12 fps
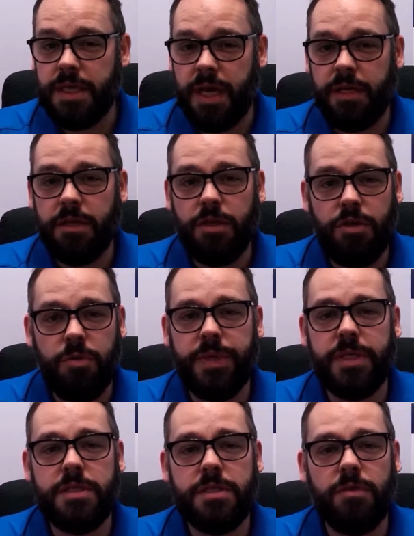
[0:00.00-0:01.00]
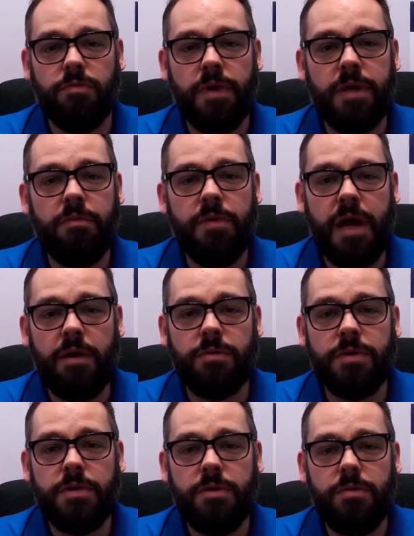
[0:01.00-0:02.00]
designed humans to run
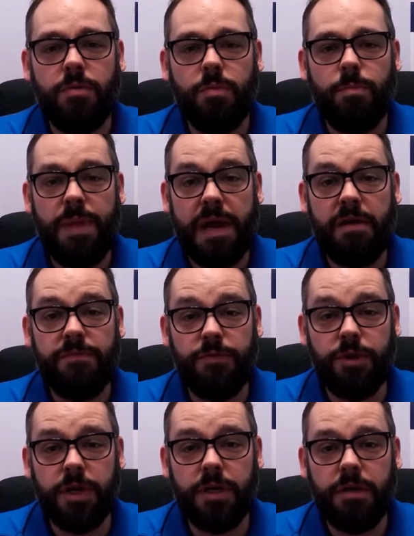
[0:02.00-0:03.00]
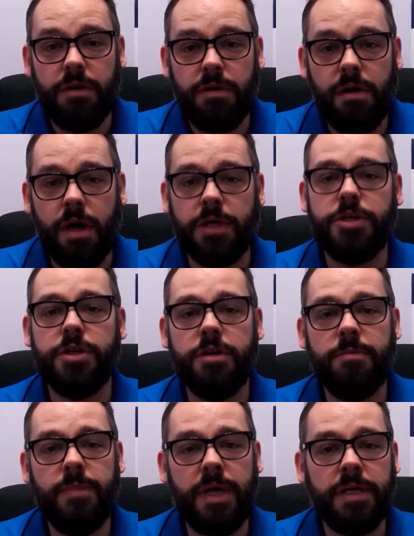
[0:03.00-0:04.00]
around barefooted on
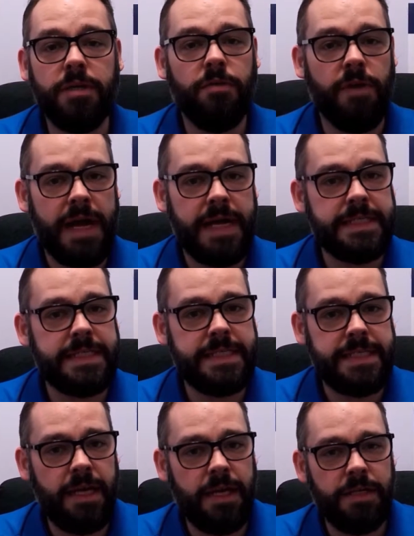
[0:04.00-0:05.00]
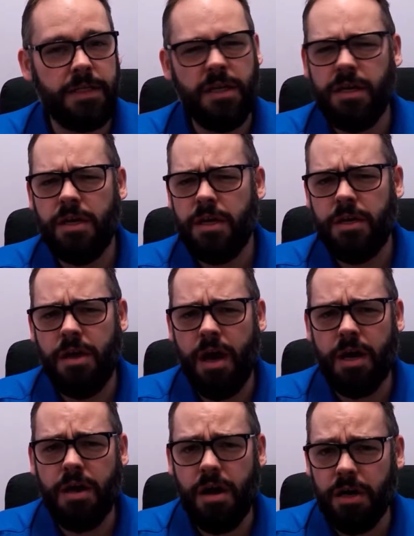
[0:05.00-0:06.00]
dirt, mud, grass, and sand,
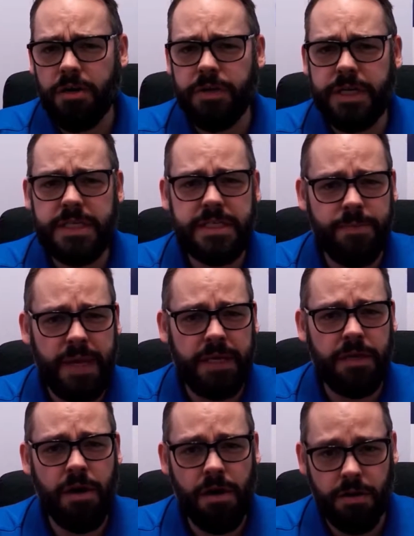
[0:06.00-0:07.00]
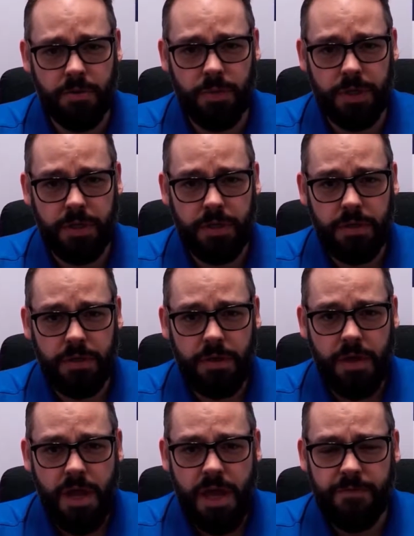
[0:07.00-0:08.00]
not concrete, cement, and hardwood.
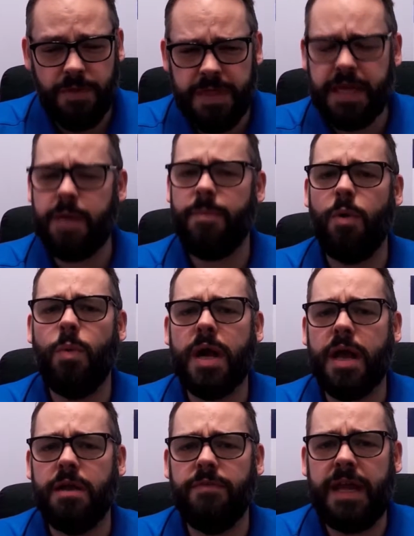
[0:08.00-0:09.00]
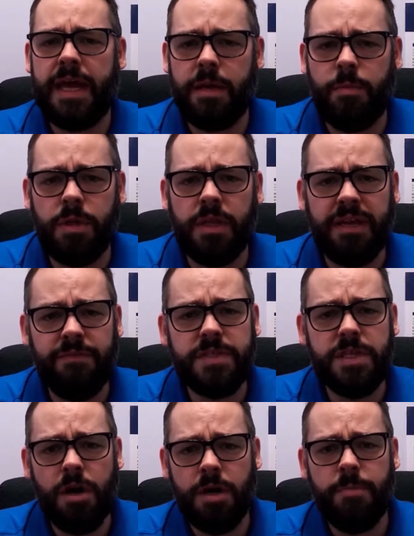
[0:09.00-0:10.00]
If you think about what kind of an animal
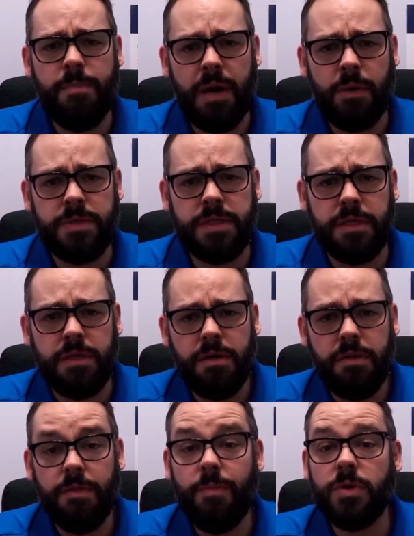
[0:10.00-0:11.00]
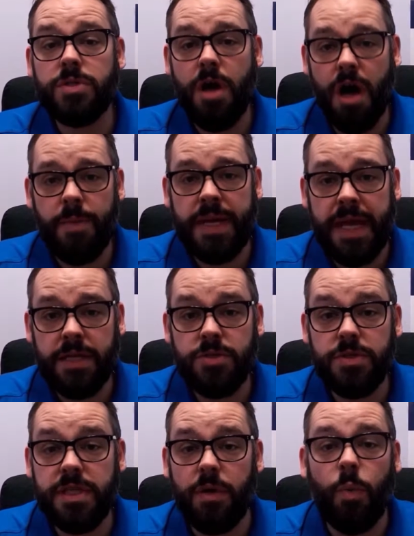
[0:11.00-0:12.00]
lives on a mountain, the most common
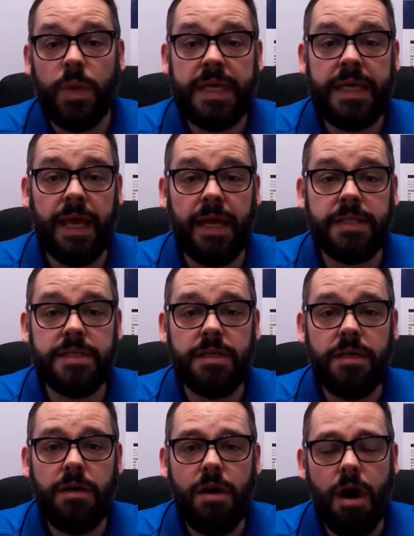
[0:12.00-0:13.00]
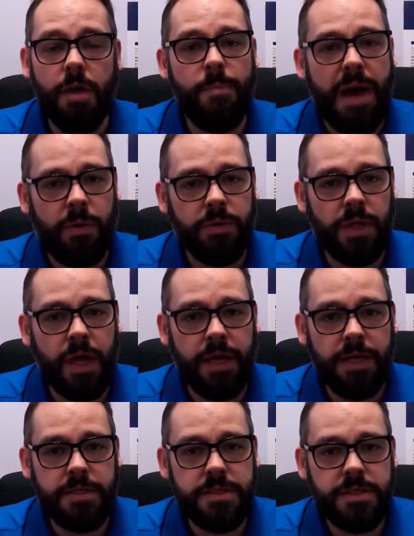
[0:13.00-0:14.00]
answers that we get are mountain
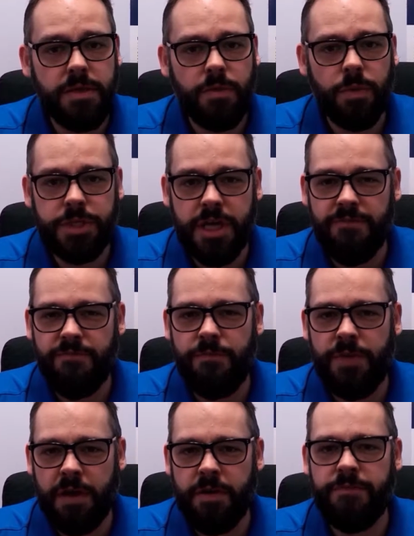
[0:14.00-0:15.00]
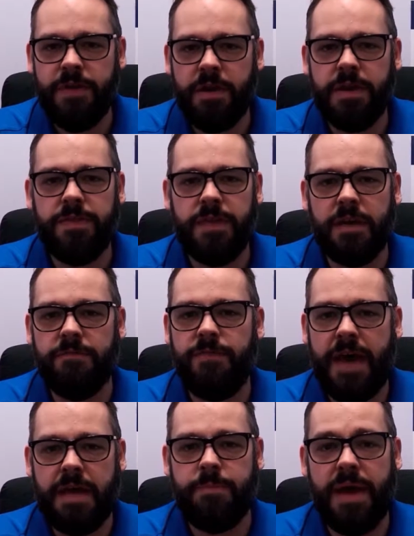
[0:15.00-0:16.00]
lions, which have very, very thick
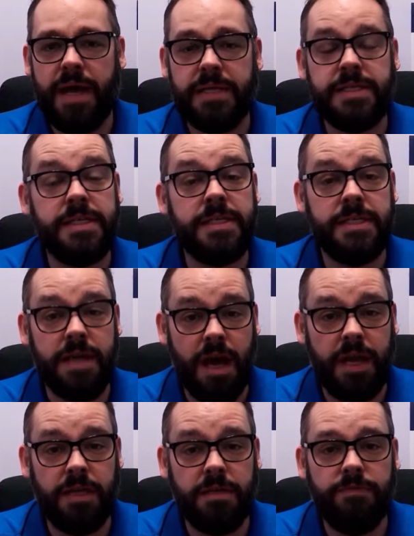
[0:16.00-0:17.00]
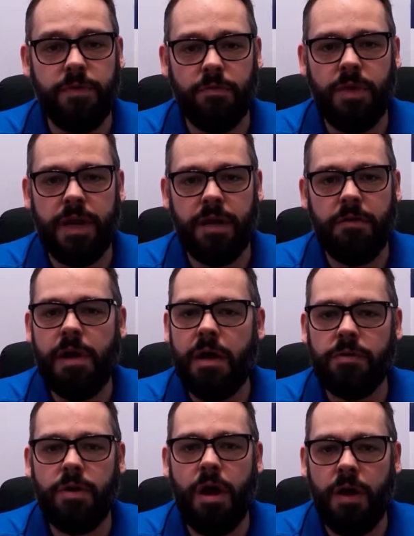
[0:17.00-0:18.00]
fat pads designed for running
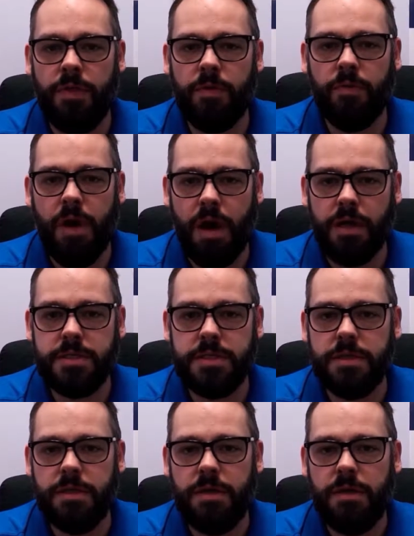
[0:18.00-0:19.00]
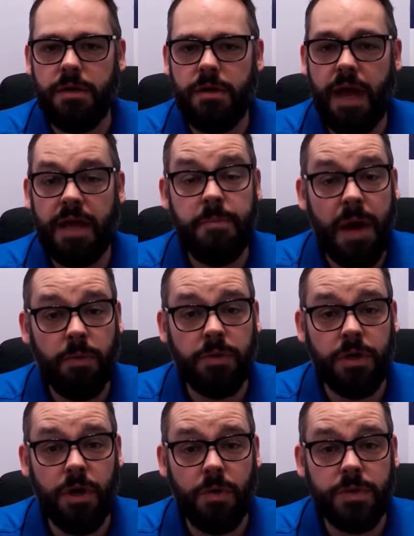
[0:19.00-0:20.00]
around on the rocks, and
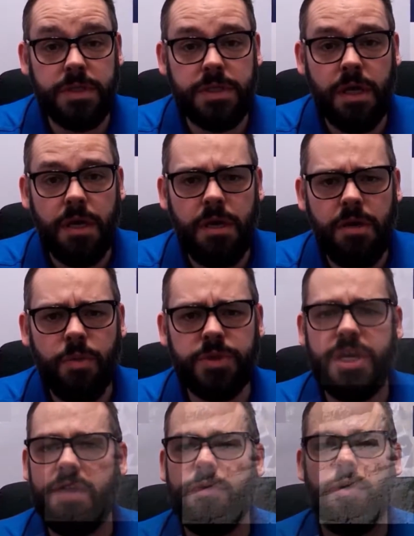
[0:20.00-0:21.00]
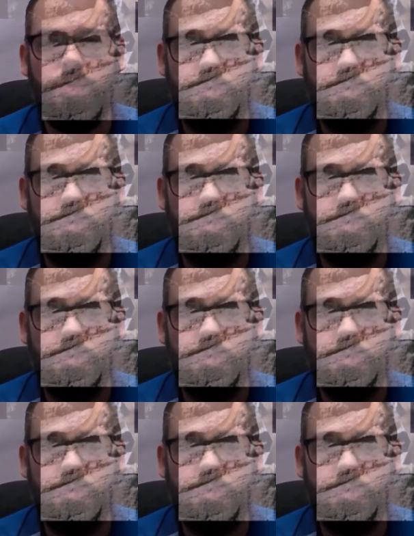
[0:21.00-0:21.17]
mountain goats, which have